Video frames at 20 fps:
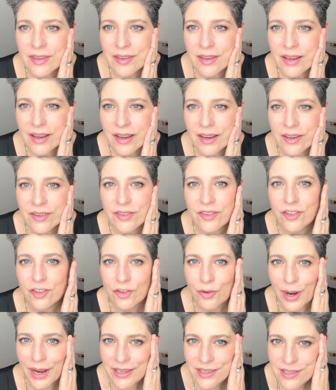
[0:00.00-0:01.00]
it kind of
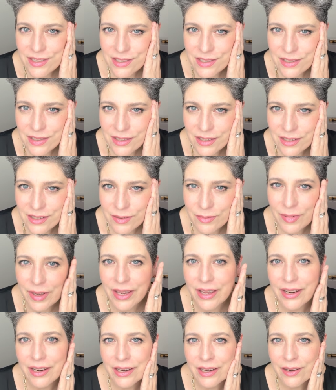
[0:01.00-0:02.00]
stretches a little
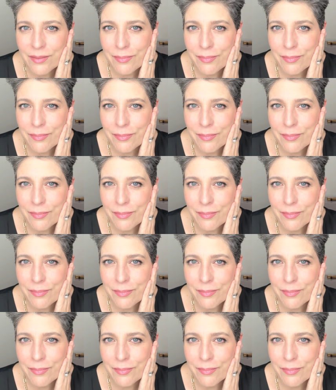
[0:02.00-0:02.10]
bit and